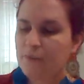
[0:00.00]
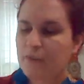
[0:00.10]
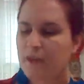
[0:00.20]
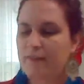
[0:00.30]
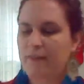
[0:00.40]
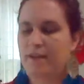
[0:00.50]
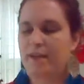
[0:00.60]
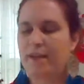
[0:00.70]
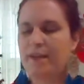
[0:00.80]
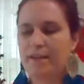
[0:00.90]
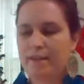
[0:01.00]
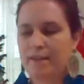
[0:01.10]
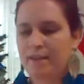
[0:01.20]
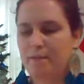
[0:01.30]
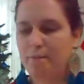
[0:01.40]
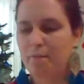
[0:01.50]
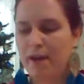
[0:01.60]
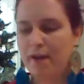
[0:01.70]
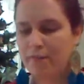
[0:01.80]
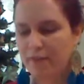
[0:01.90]
And then anything that
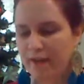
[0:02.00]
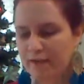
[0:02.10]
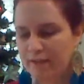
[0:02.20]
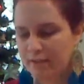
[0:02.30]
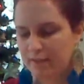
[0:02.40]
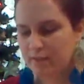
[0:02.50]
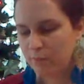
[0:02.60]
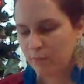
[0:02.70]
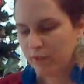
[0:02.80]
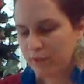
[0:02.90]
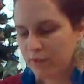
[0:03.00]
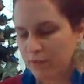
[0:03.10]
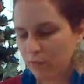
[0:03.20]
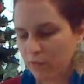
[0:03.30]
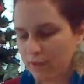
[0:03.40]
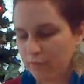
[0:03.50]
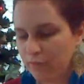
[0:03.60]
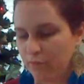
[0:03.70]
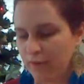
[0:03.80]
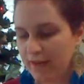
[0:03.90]
modifies these words or
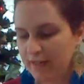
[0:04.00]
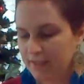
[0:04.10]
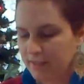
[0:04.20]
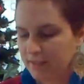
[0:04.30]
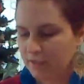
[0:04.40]
defines it,